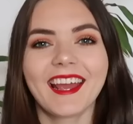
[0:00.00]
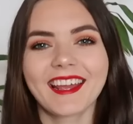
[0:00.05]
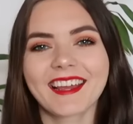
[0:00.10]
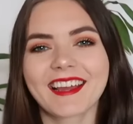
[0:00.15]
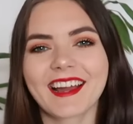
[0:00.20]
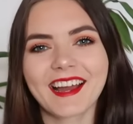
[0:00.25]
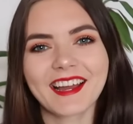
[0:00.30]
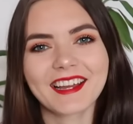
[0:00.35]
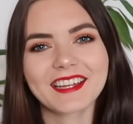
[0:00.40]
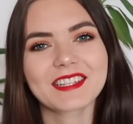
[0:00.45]
Hey
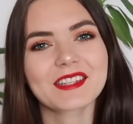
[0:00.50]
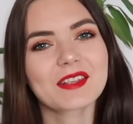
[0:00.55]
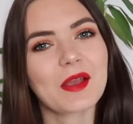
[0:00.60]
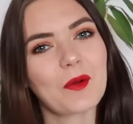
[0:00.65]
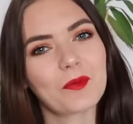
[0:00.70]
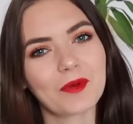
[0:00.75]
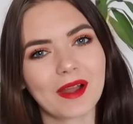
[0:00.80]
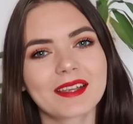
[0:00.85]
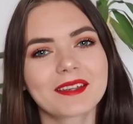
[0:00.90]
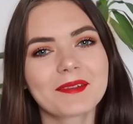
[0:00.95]
guys,
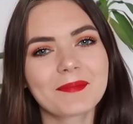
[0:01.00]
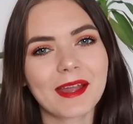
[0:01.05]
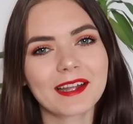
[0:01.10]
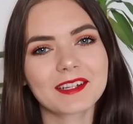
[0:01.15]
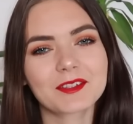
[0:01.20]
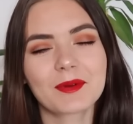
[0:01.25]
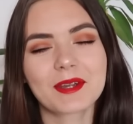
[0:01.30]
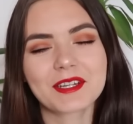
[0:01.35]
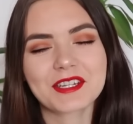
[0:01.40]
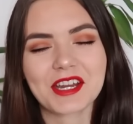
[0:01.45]
welcome
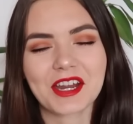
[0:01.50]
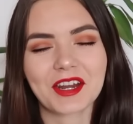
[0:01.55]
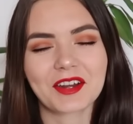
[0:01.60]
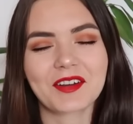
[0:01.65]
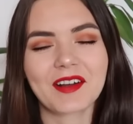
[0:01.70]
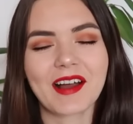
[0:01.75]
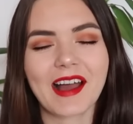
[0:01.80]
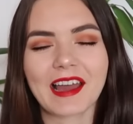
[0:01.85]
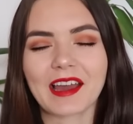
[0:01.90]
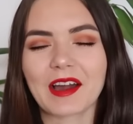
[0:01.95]
back to my
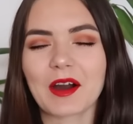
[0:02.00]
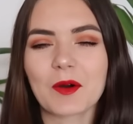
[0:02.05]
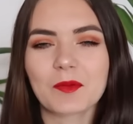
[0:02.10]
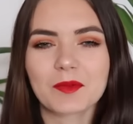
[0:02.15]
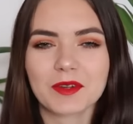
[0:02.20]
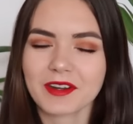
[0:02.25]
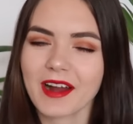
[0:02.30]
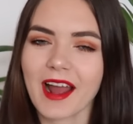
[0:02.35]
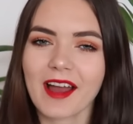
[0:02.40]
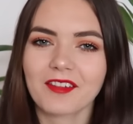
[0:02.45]
channel. I
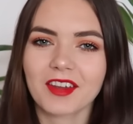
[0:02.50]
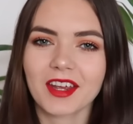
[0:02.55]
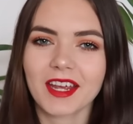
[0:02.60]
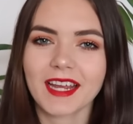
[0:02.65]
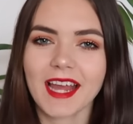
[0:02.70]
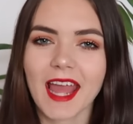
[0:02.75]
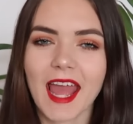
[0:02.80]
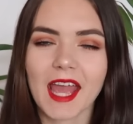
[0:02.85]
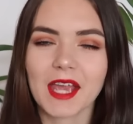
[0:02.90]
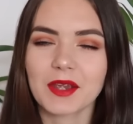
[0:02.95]
hope you're
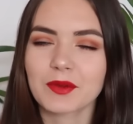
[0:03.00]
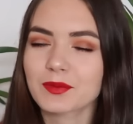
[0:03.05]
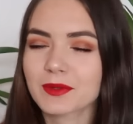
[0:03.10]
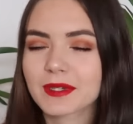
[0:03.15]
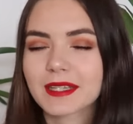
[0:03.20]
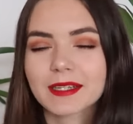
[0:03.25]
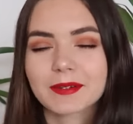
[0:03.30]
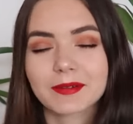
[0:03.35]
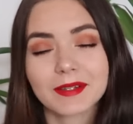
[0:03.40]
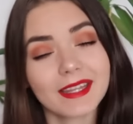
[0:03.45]
having a
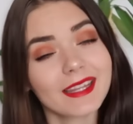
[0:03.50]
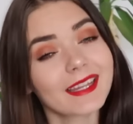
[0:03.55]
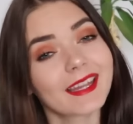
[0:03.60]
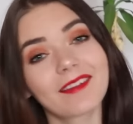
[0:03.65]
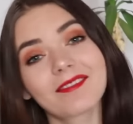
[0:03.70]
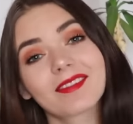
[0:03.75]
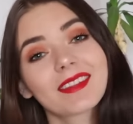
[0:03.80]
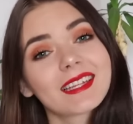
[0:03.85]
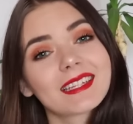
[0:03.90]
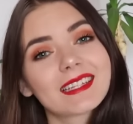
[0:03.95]
really, really
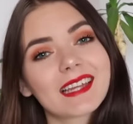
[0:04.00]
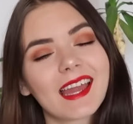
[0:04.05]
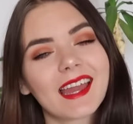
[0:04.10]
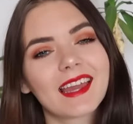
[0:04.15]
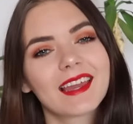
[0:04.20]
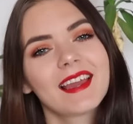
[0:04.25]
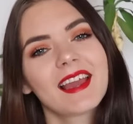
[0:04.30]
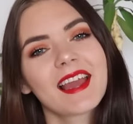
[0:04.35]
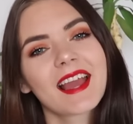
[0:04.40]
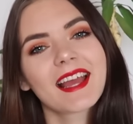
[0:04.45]
lovely
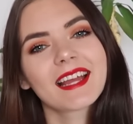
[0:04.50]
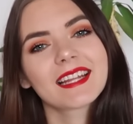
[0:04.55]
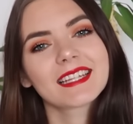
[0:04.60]
day.